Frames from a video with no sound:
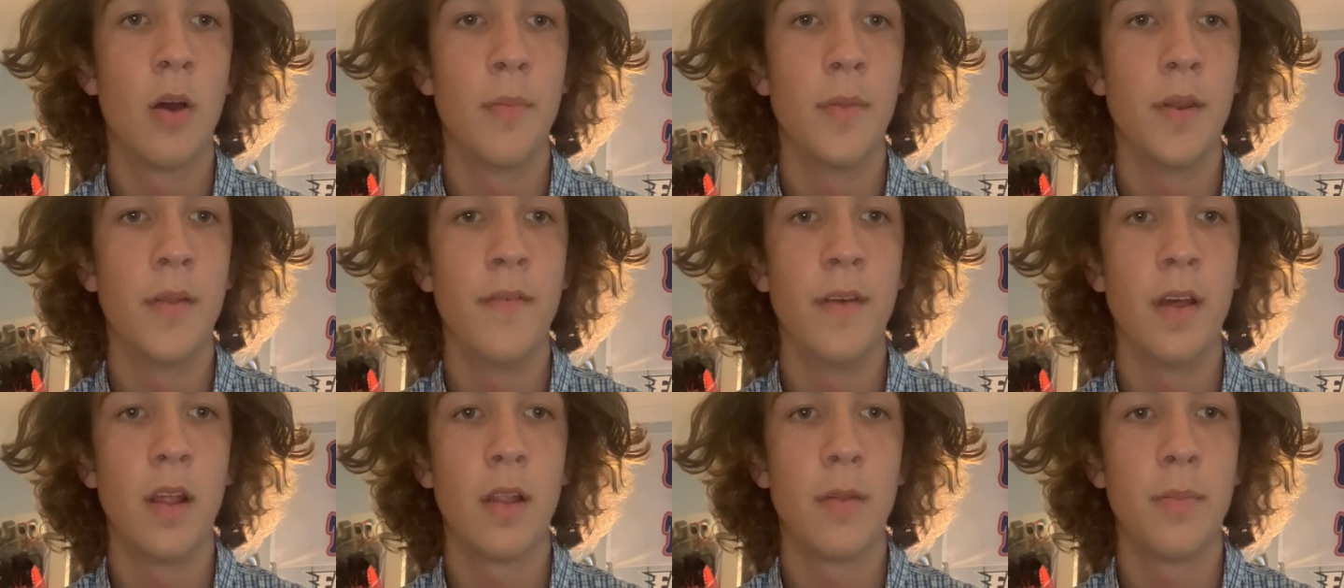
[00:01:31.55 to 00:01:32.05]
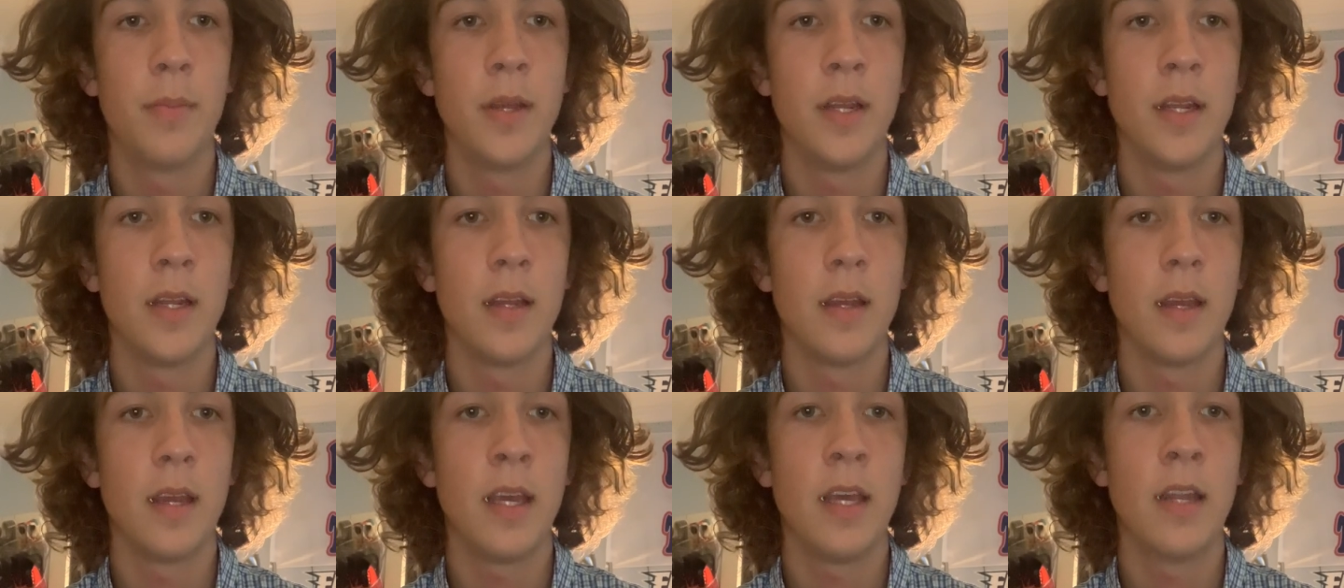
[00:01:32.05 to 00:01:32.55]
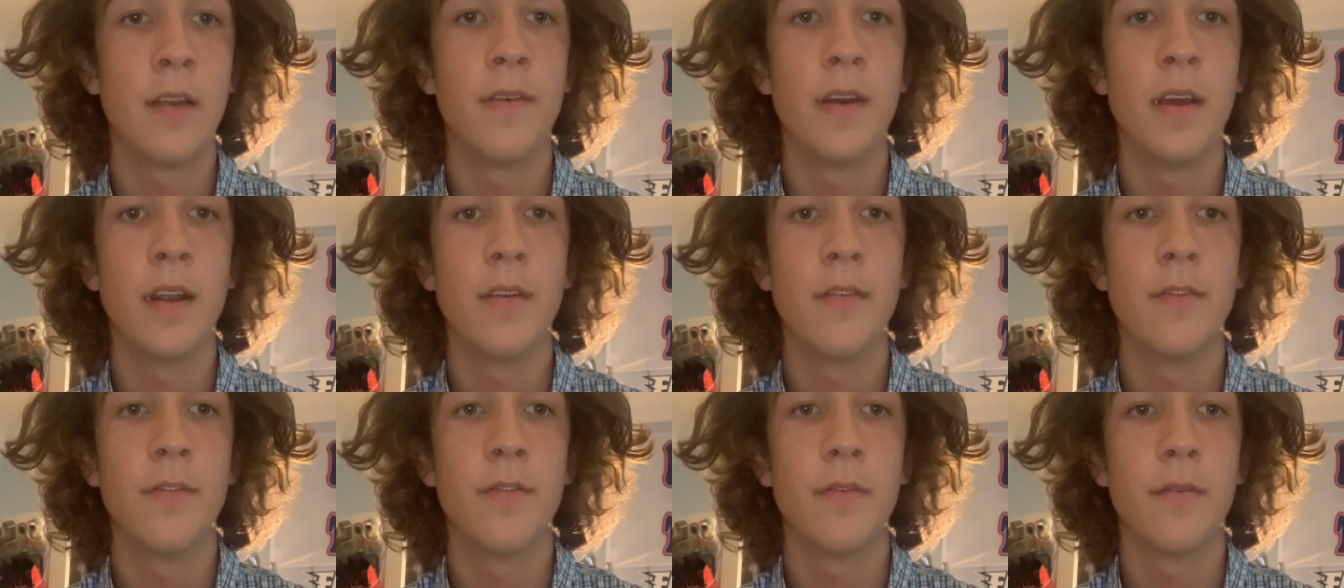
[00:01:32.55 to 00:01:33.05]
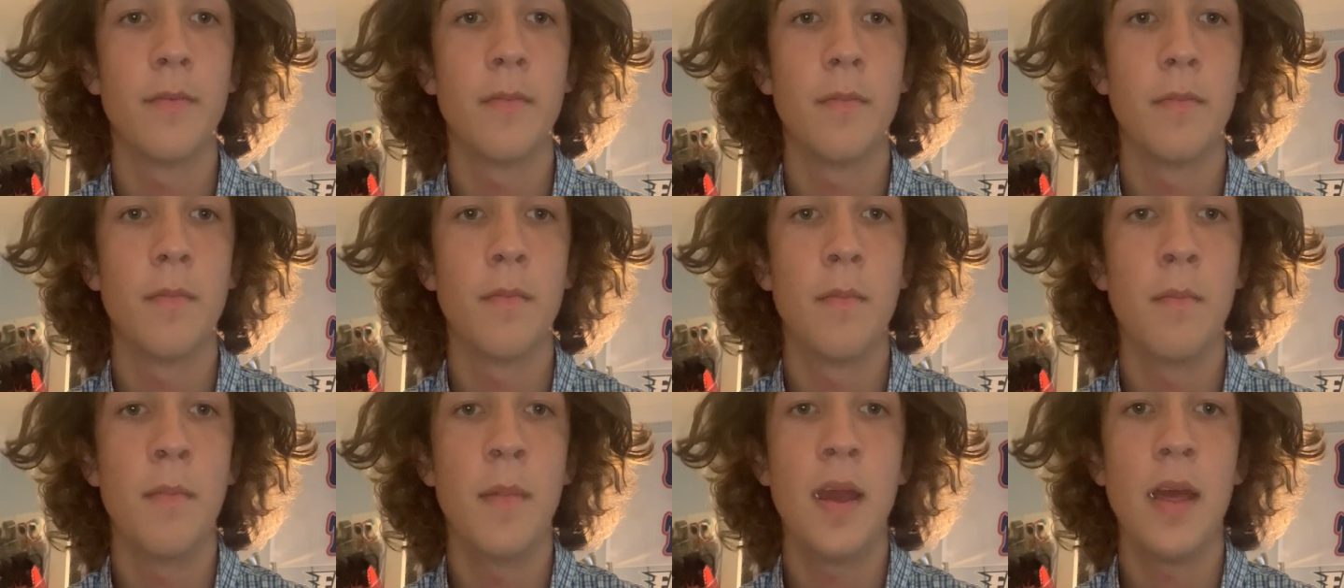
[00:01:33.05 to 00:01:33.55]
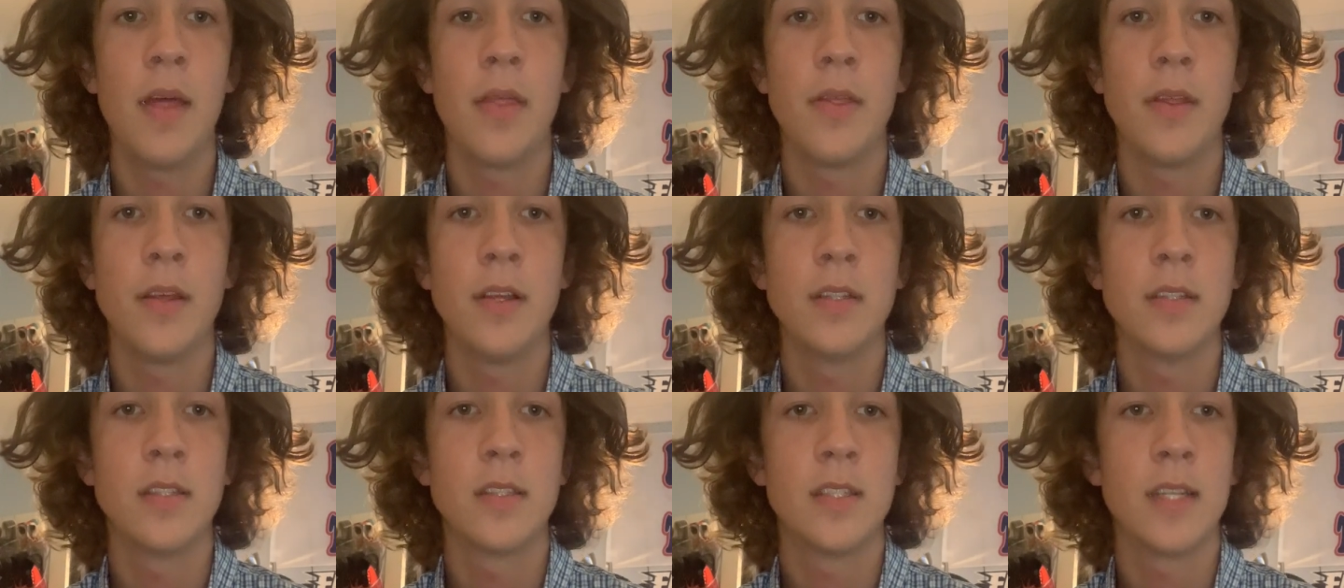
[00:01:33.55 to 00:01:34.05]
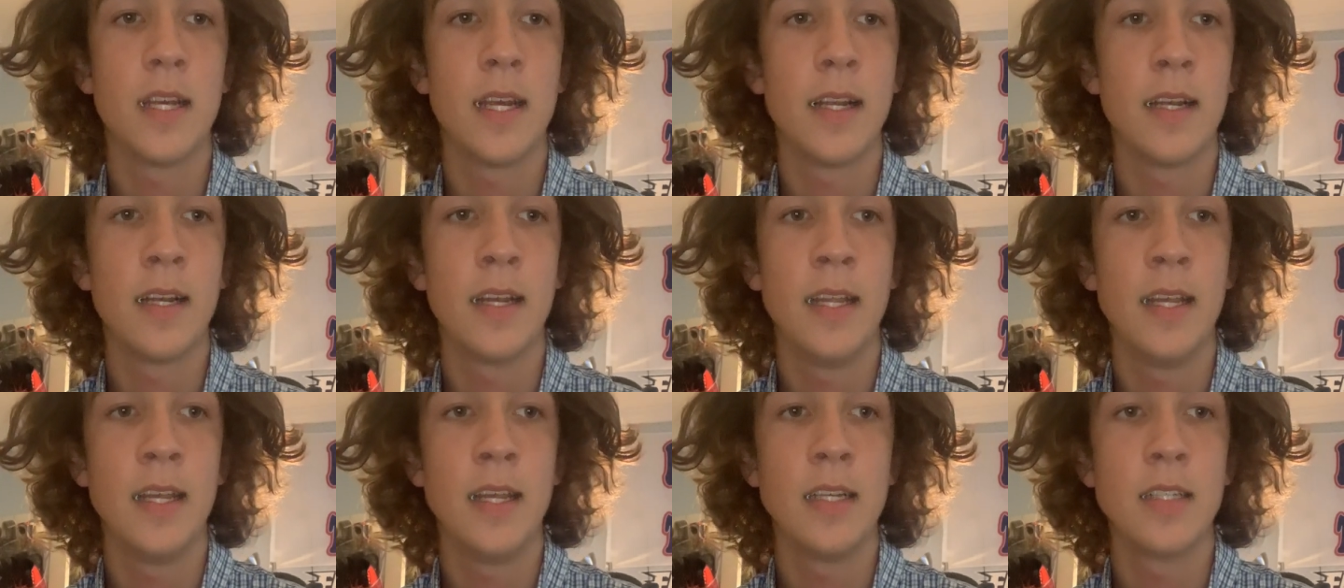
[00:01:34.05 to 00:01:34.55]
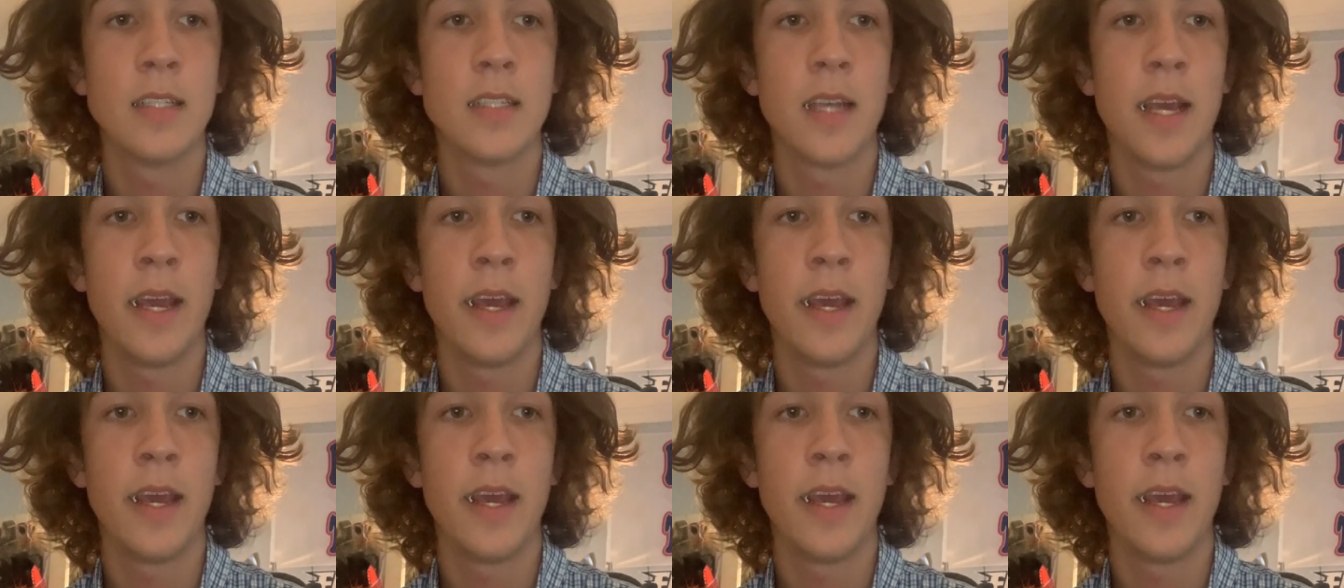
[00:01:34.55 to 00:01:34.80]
developing innovative methods, techniques,